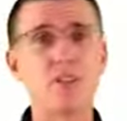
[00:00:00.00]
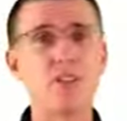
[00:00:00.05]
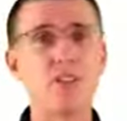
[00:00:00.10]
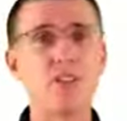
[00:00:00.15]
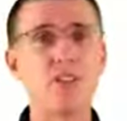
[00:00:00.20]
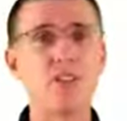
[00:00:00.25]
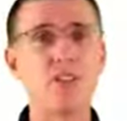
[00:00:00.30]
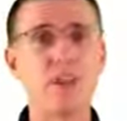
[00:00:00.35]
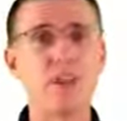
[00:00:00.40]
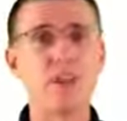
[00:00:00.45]

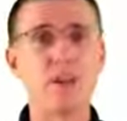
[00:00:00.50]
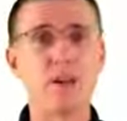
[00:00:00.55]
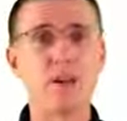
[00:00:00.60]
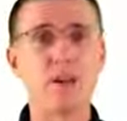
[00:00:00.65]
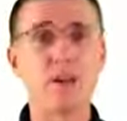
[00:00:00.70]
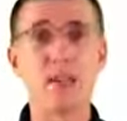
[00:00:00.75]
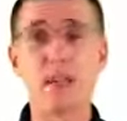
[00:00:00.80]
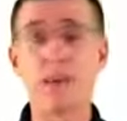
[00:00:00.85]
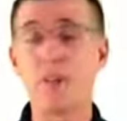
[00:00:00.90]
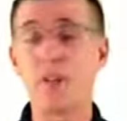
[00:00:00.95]
digital
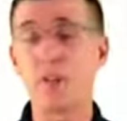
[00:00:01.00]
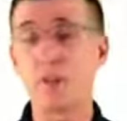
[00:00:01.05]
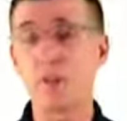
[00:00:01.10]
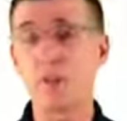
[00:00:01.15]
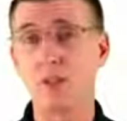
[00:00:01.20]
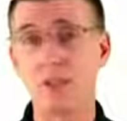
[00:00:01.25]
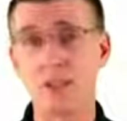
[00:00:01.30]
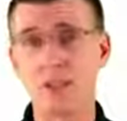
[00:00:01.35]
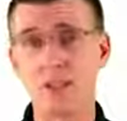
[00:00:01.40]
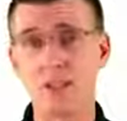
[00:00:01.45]
money came into
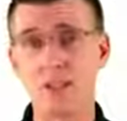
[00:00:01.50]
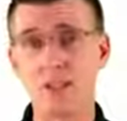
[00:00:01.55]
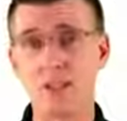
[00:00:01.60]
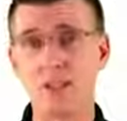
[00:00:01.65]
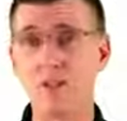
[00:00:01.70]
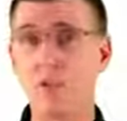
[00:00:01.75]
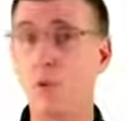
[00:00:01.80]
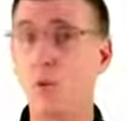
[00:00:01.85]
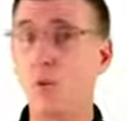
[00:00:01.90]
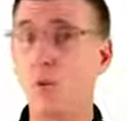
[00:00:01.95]

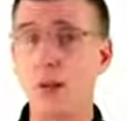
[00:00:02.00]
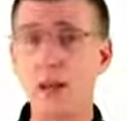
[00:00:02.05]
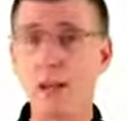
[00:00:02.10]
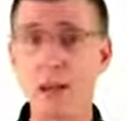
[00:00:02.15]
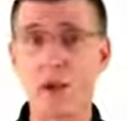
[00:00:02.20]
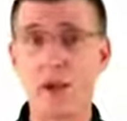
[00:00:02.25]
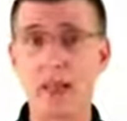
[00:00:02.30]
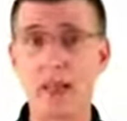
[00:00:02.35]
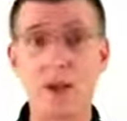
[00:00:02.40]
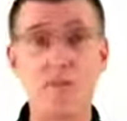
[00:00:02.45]
existence, we
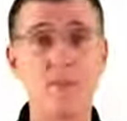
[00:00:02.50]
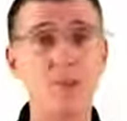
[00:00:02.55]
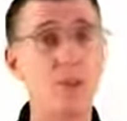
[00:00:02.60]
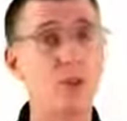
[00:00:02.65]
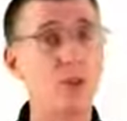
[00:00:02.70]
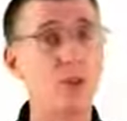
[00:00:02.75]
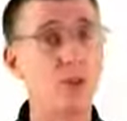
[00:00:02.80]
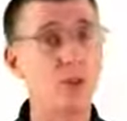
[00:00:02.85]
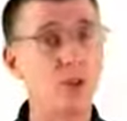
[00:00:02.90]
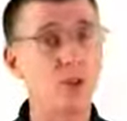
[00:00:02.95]
now have an
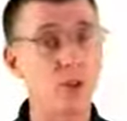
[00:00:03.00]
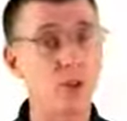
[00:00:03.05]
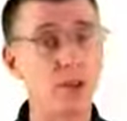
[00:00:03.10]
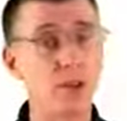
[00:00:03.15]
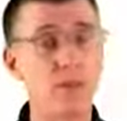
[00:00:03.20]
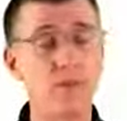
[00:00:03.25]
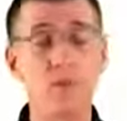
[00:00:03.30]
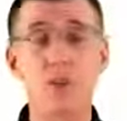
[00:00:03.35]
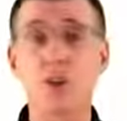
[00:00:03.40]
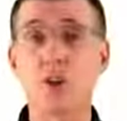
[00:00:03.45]

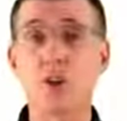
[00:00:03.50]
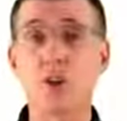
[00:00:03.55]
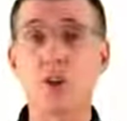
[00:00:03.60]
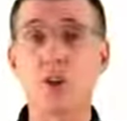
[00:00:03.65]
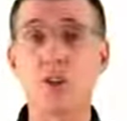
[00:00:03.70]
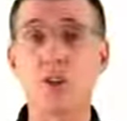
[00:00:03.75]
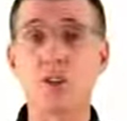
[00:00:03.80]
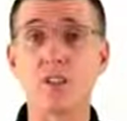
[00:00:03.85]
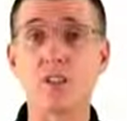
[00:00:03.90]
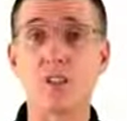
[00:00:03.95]
alternative to the
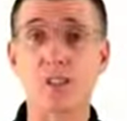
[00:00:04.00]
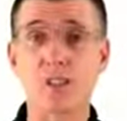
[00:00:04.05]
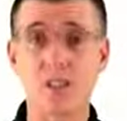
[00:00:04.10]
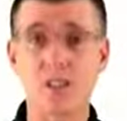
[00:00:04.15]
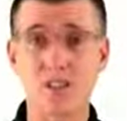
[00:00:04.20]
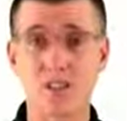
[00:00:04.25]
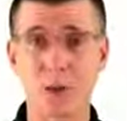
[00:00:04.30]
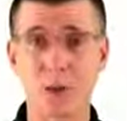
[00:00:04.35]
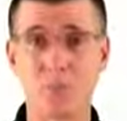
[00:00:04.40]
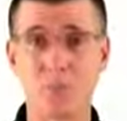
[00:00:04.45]
current
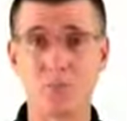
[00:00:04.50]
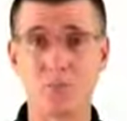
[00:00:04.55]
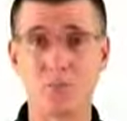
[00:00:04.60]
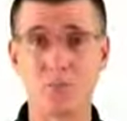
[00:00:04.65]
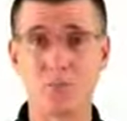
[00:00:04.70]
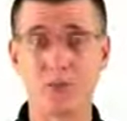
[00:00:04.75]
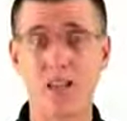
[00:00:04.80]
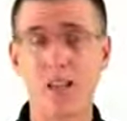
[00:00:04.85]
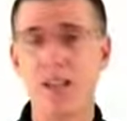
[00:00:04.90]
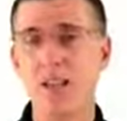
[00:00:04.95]
system.
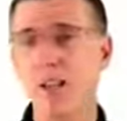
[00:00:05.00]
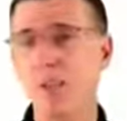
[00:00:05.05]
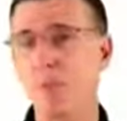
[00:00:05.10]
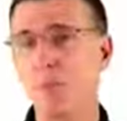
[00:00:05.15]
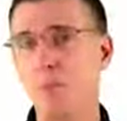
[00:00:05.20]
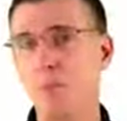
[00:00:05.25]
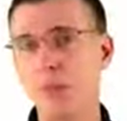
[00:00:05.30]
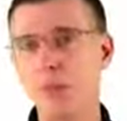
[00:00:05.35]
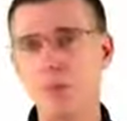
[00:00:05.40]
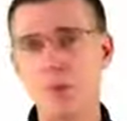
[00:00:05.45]

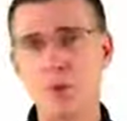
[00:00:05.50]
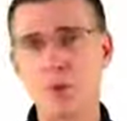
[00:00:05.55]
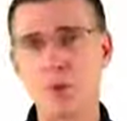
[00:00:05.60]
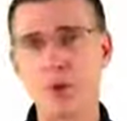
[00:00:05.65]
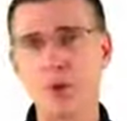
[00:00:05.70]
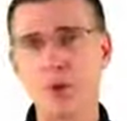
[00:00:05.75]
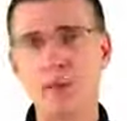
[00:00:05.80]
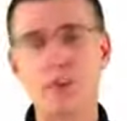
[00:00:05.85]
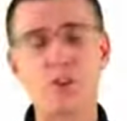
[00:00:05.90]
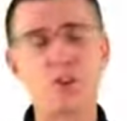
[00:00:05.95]

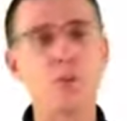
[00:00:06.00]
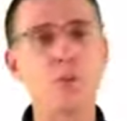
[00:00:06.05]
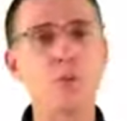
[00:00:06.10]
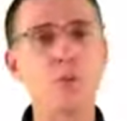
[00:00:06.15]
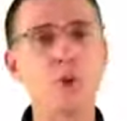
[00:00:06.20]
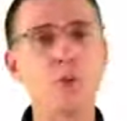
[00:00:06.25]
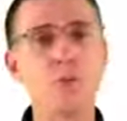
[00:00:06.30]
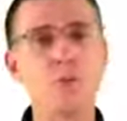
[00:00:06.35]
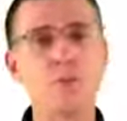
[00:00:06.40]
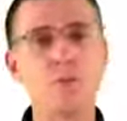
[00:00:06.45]
Bitcoin is a
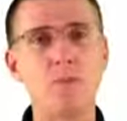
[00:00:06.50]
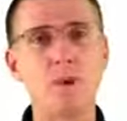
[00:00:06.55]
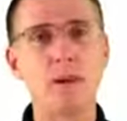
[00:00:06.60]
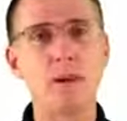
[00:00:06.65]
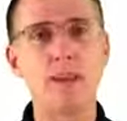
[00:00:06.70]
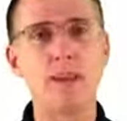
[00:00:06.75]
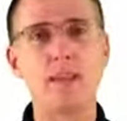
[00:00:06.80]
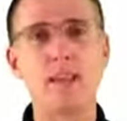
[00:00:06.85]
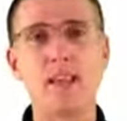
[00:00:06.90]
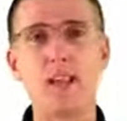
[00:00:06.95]
form of
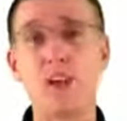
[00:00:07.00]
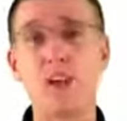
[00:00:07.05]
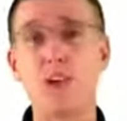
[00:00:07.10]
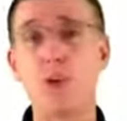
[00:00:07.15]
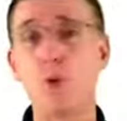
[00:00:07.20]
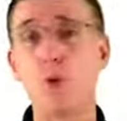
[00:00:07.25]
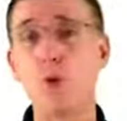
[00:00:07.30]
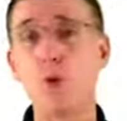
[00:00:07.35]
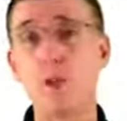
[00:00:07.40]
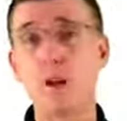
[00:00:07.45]
money that
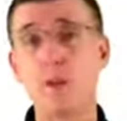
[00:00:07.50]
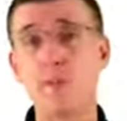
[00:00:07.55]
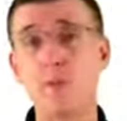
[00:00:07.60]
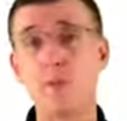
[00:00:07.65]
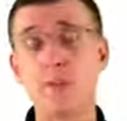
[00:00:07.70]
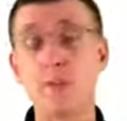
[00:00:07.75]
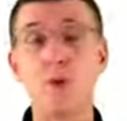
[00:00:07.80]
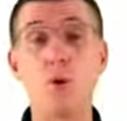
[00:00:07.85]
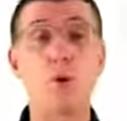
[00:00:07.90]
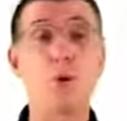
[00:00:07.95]
no
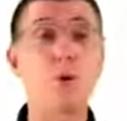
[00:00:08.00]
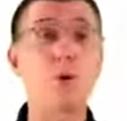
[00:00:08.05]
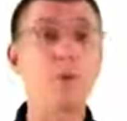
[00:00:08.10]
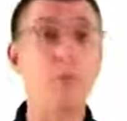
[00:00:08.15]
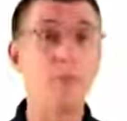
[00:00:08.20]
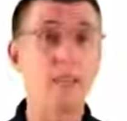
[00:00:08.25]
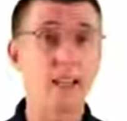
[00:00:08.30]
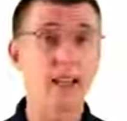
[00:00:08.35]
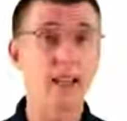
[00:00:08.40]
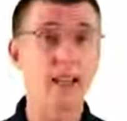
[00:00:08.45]
government or
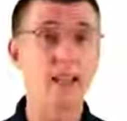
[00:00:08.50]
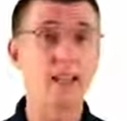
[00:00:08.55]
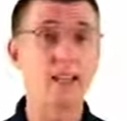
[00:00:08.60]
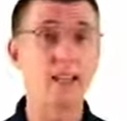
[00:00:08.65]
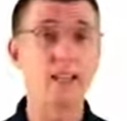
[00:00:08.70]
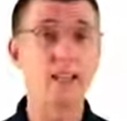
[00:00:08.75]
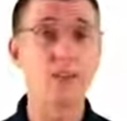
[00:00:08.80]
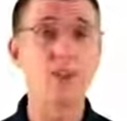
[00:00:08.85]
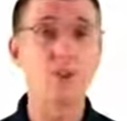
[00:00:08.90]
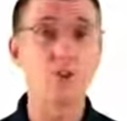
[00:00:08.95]
bank
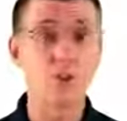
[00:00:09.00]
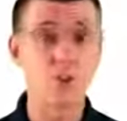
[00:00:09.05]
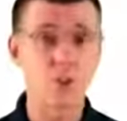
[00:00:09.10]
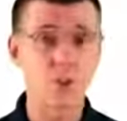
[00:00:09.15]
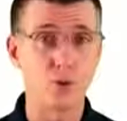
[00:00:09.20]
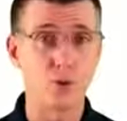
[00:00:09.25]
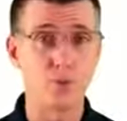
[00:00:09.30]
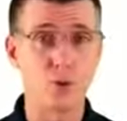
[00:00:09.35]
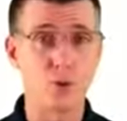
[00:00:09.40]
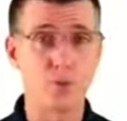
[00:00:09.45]
can
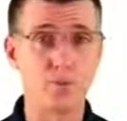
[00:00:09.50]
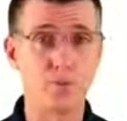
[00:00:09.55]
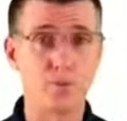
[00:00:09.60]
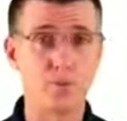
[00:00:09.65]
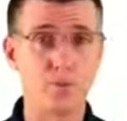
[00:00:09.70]
control.